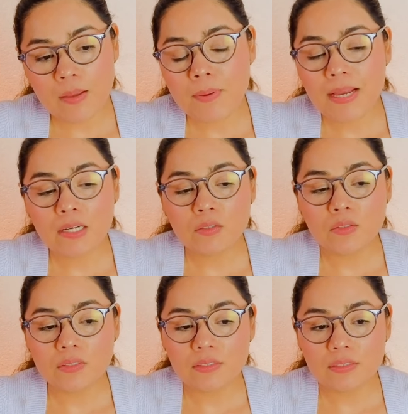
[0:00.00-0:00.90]

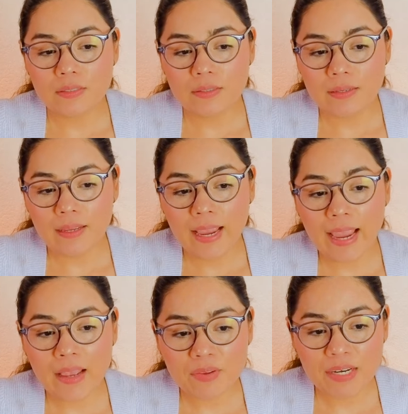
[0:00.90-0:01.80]
About
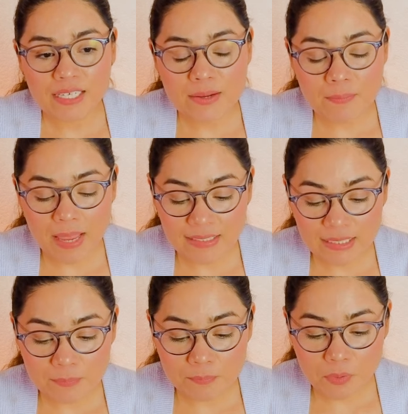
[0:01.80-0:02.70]
having a
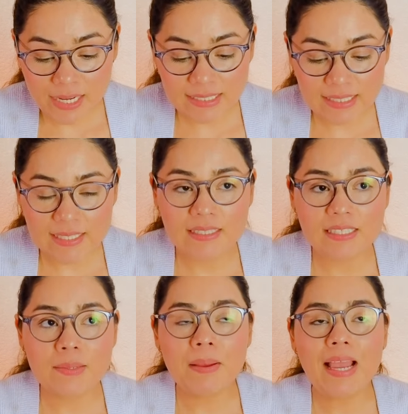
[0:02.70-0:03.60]
commanding
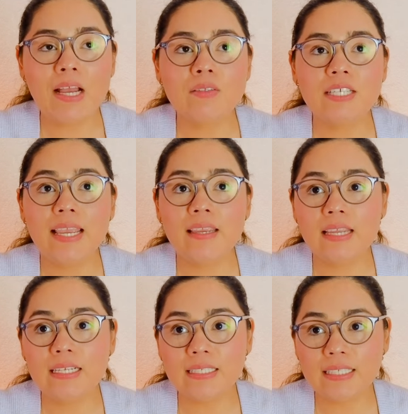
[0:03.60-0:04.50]
presence, about
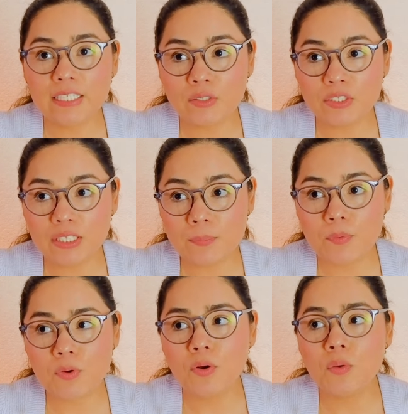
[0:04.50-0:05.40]
taking a
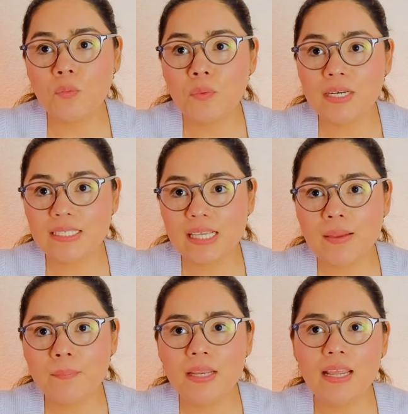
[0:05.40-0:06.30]
leadership role. What does
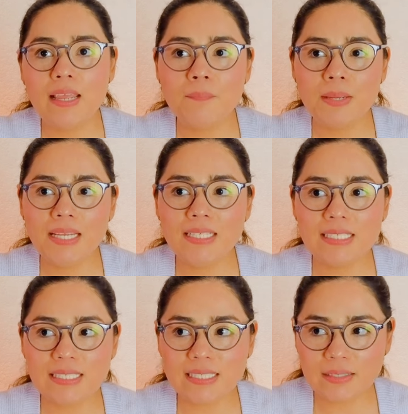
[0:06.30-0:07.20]
that mean? It
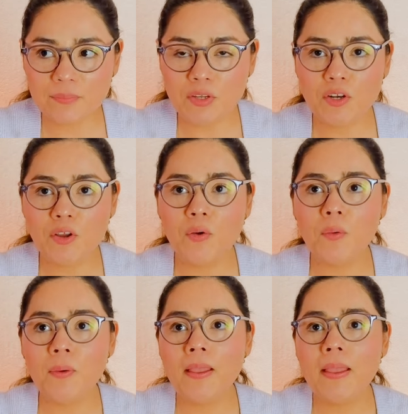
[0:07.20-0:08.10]
means, you
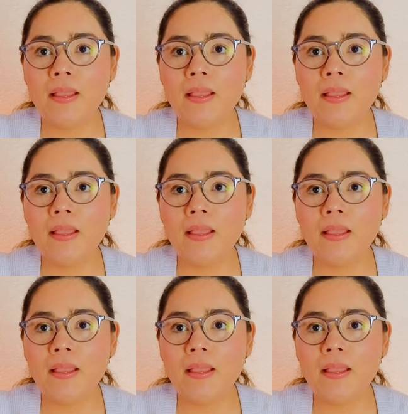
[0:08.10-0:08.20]
know,